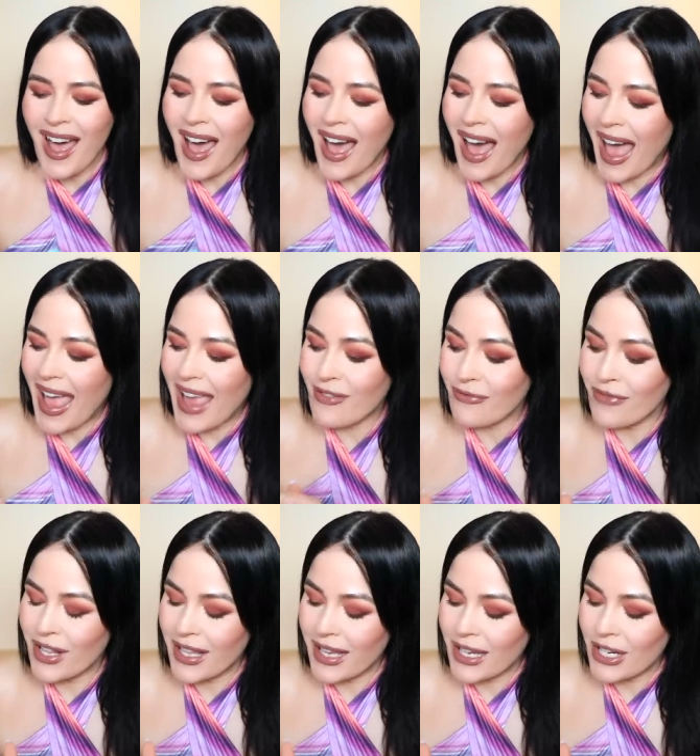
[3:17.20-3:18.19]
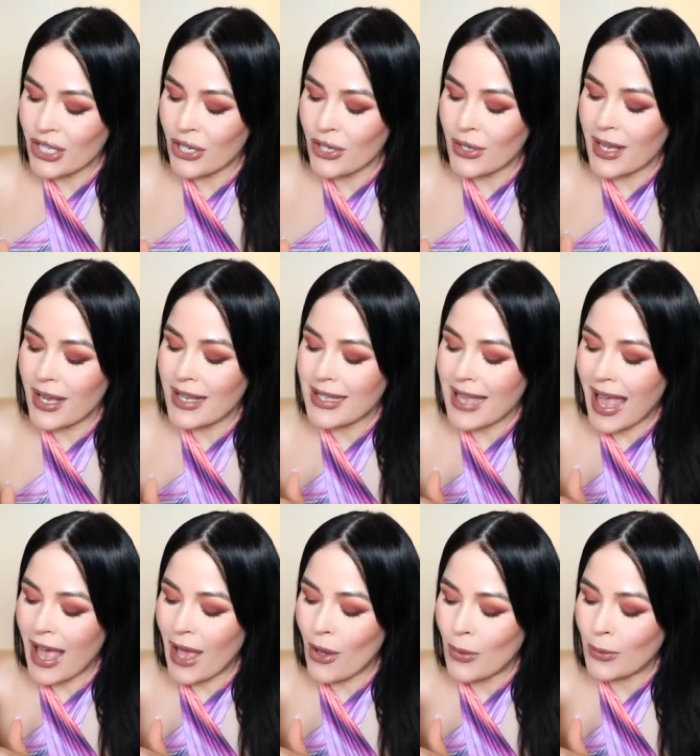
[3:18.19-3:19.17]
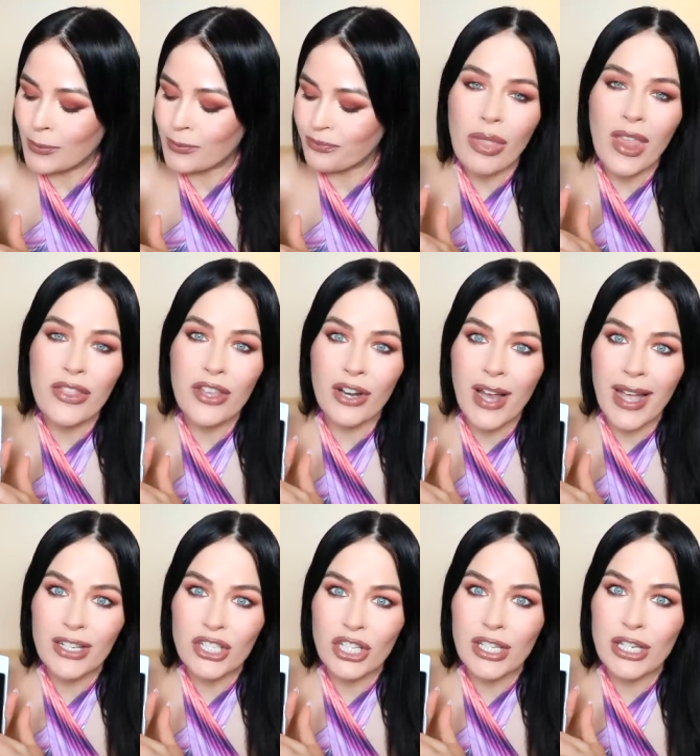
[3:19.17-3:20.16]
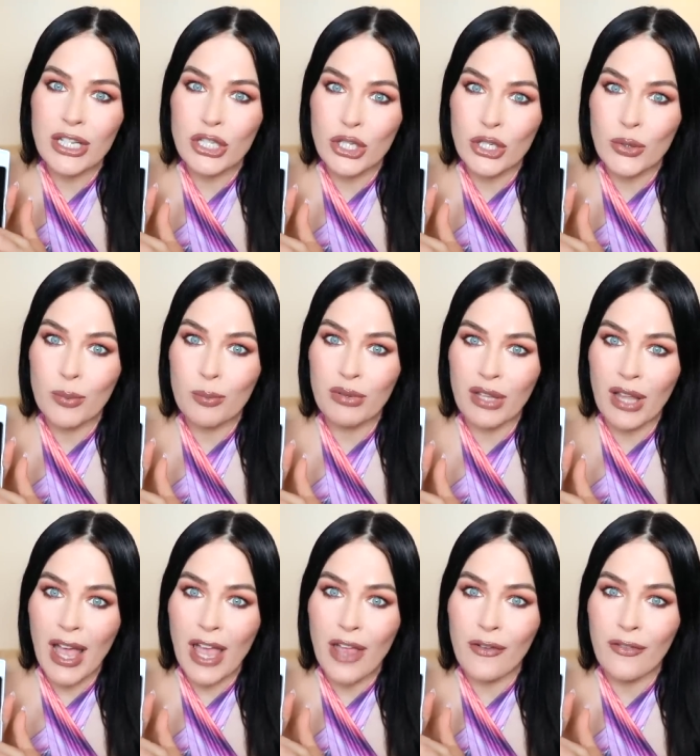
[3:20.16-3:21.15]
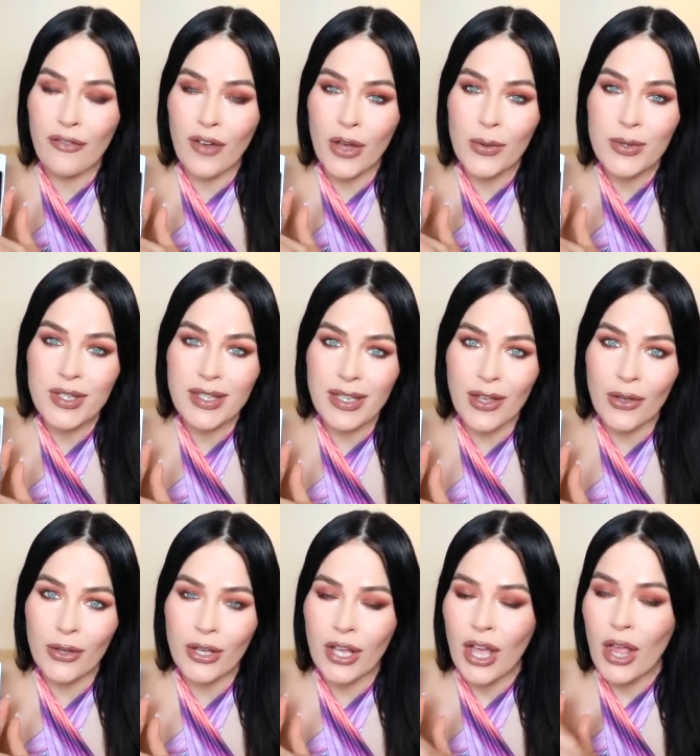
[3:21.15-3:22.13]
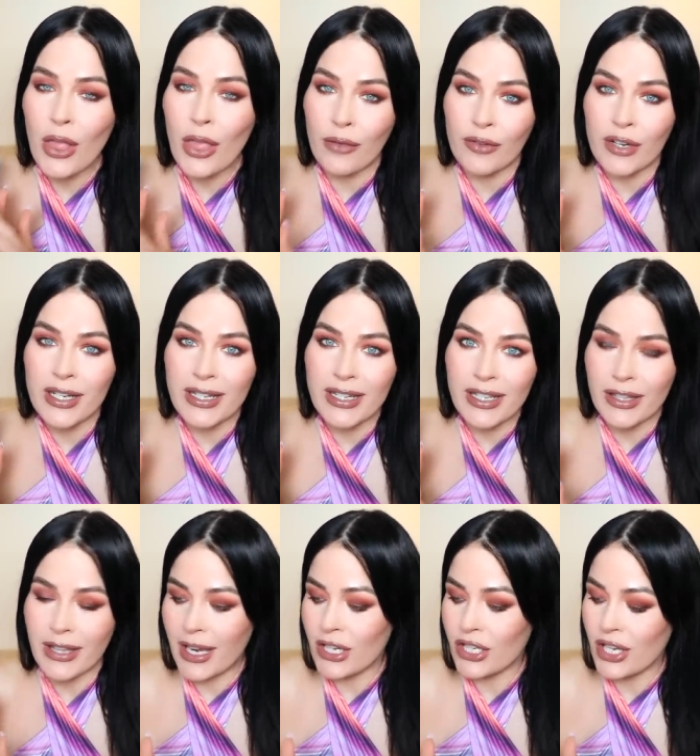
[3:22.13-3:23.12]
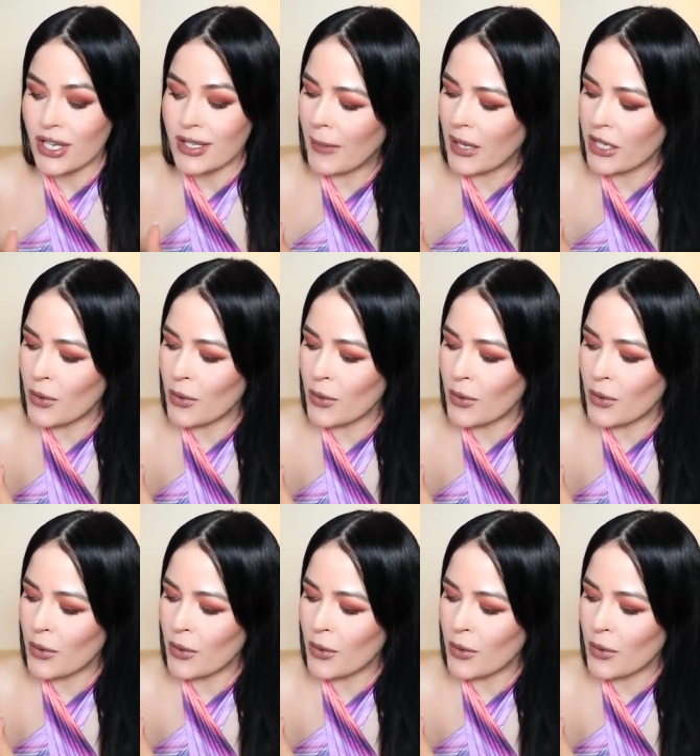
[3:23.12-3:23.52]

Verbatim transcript: I really got to show you guys how they're actually 2-ply faux silk 3D lashes.